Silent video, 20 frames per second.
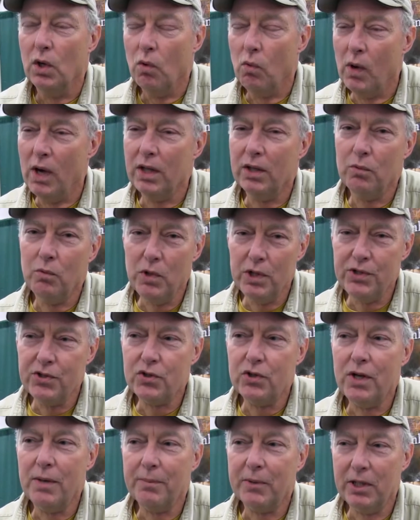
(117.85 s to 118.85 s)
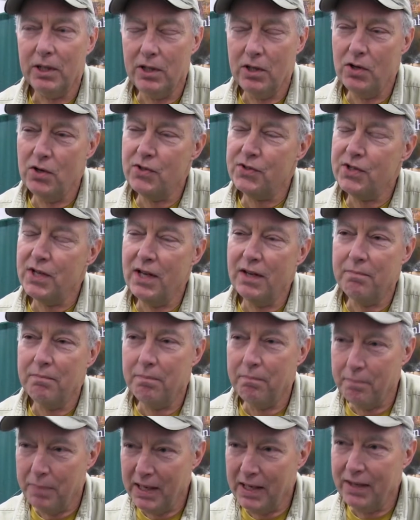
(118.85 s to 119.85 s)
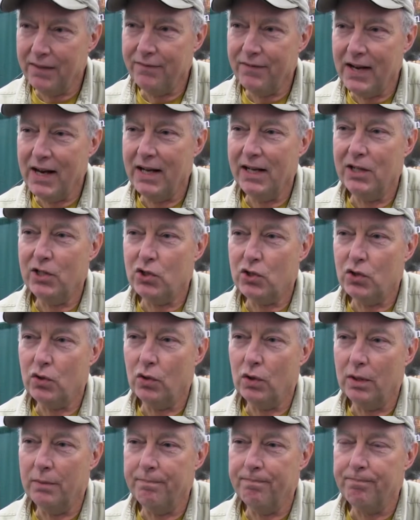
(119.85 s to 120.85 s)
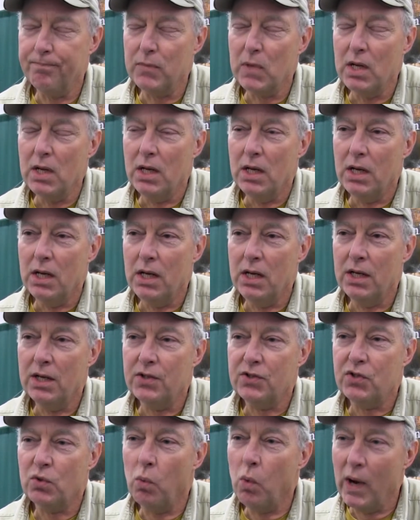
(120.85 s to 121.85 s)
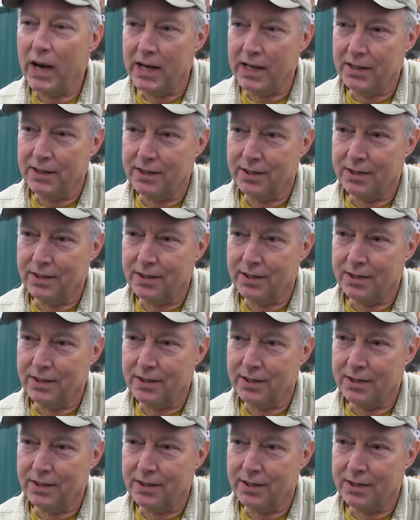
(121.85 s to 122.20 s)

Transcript: Well, the wood strip canoes, the big advantage to them is the weight.